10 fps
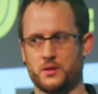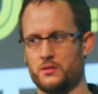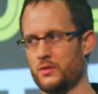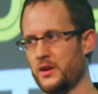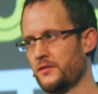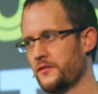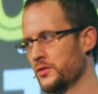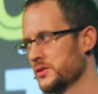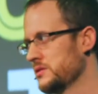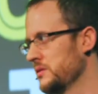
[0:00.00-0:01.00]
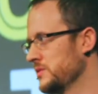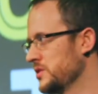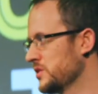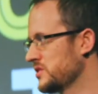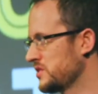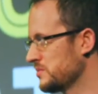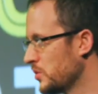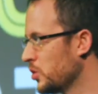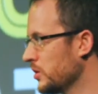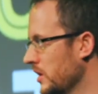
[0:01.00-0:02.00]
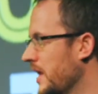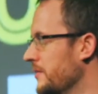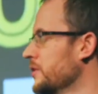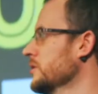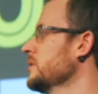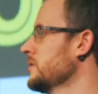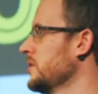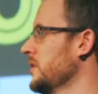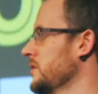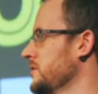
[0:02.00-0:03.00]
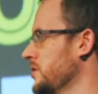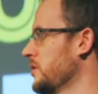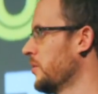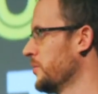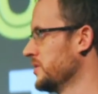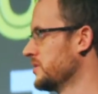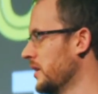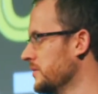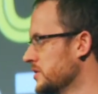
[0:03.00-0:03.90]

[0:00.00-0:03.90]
and reinforce them to a small level to compensate.